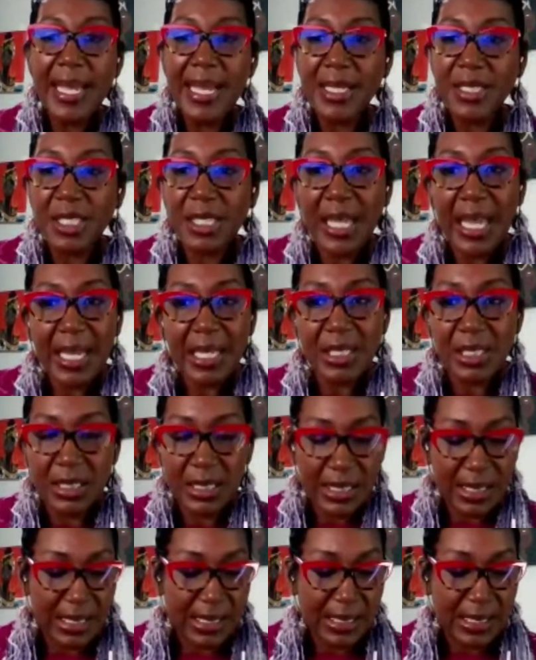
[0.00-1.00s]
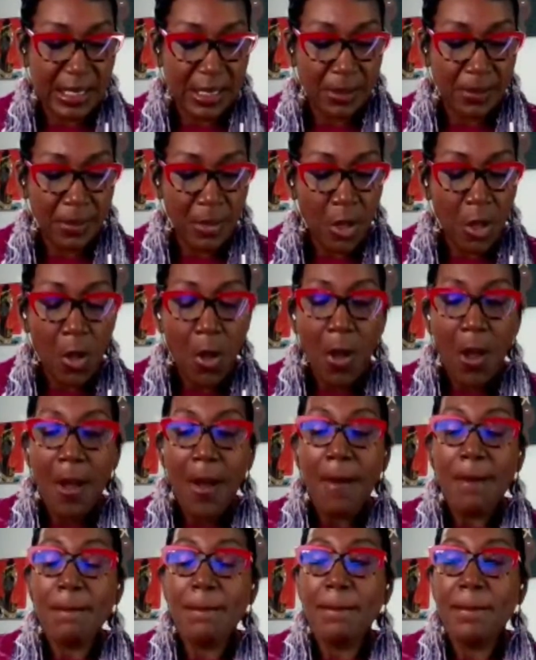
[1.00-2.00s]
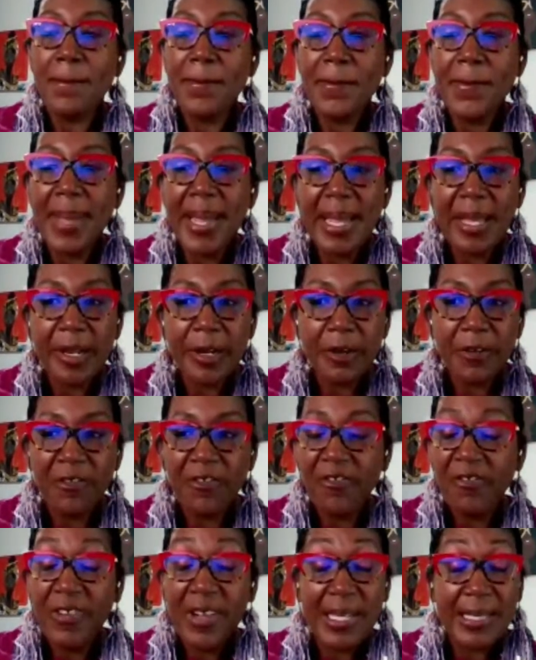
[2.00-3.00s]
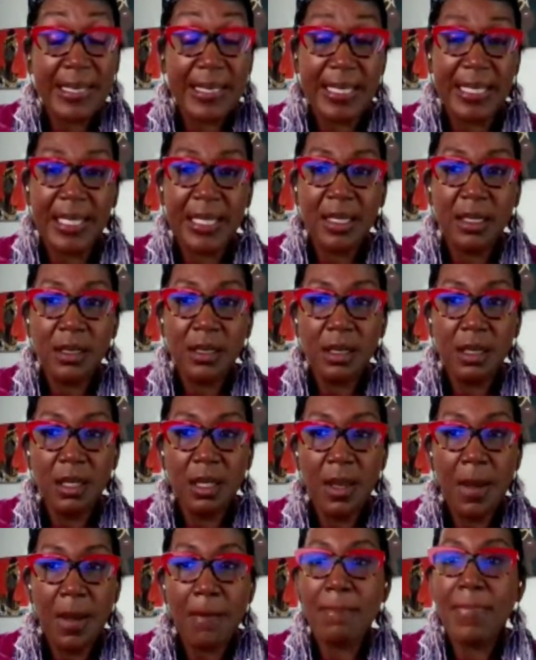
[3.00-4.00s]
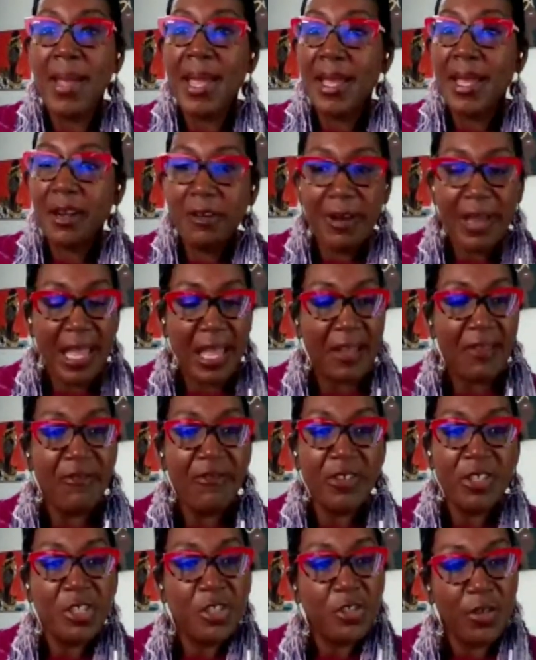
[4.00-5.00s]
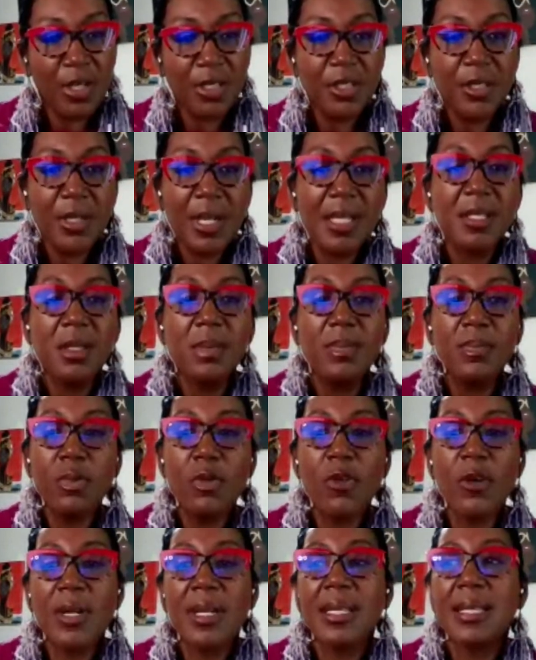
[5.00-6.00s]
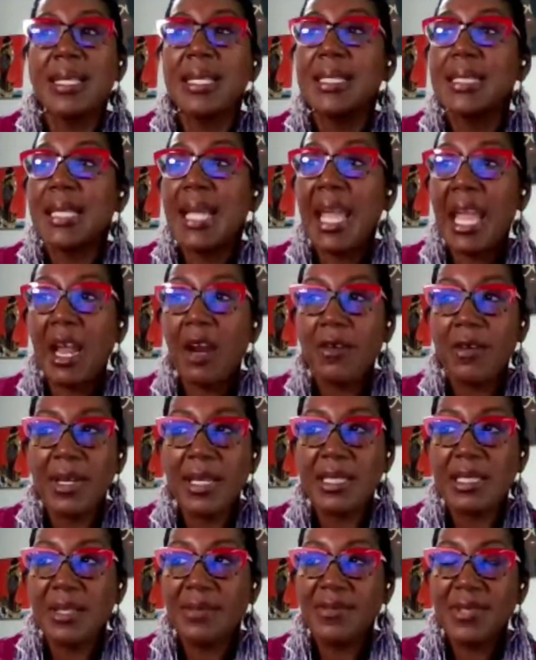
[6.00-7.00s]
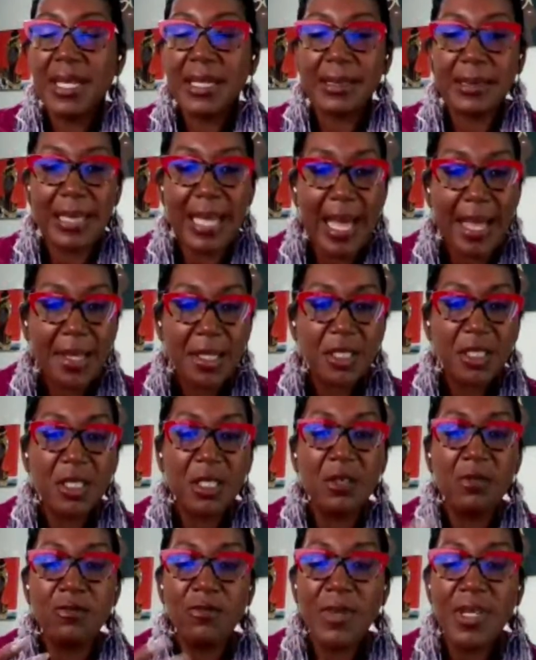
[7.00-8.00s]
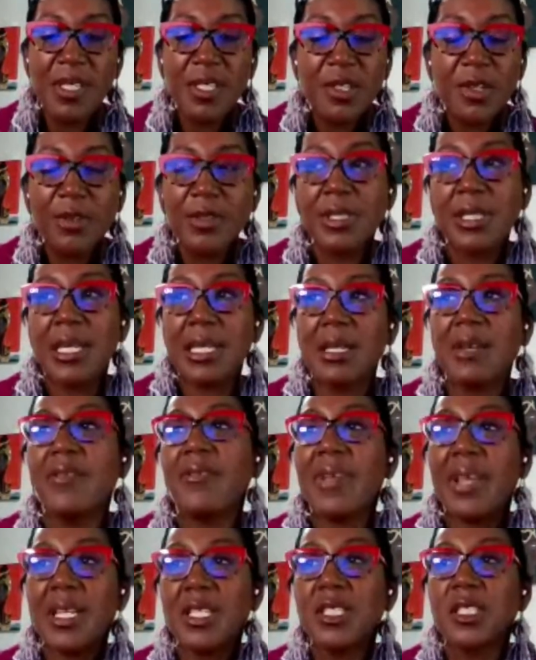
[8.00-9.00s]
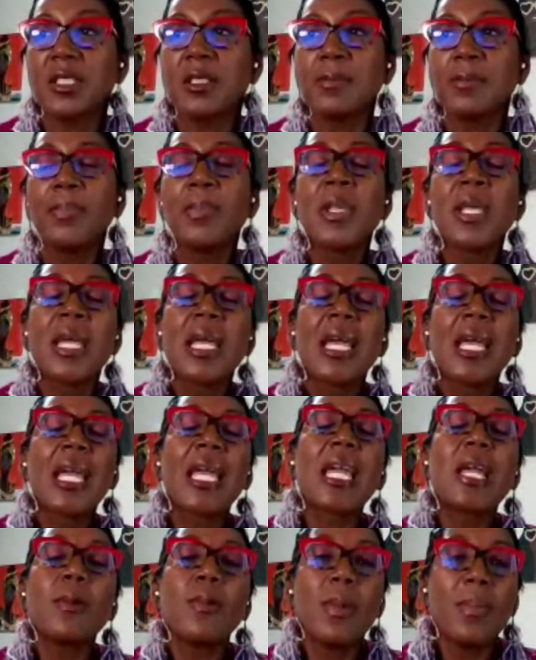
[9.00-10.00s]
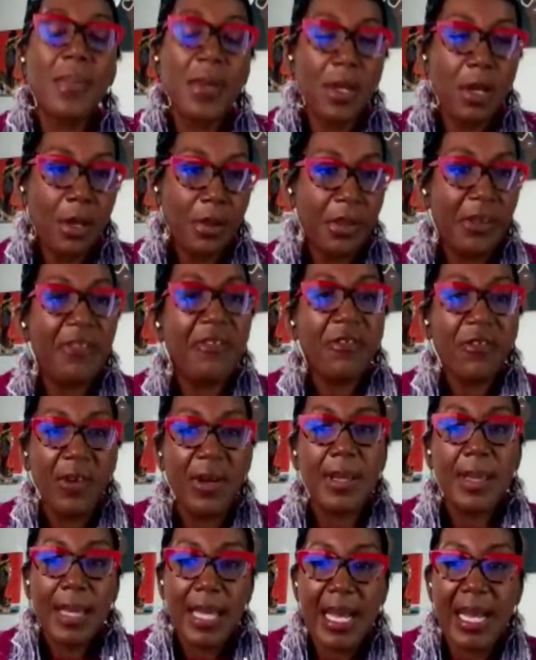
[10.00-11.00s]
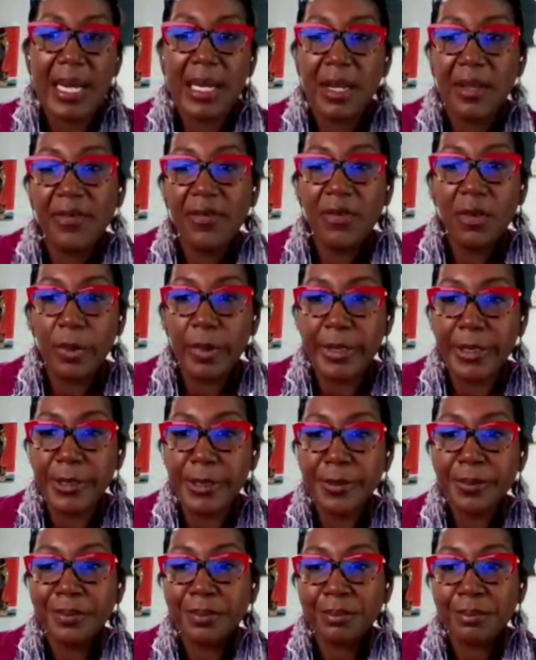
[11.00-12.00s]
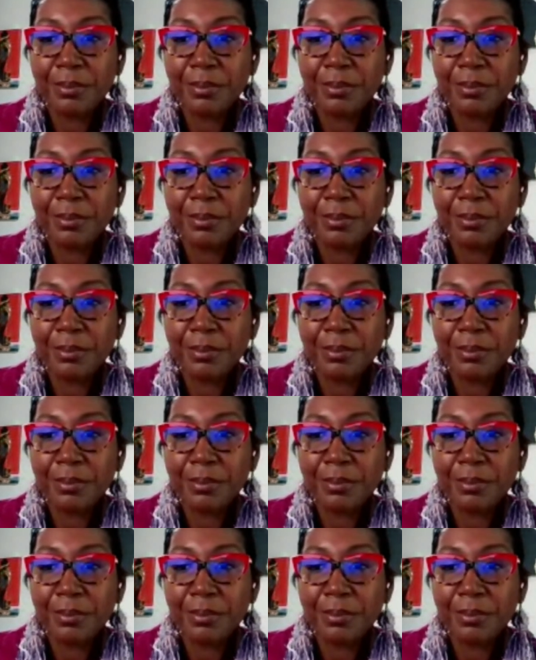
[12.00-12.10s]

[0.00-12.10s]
education system, better funding, better infrastructure that supported these areas of technology, research, and innovation, he would be on the front line, if you will.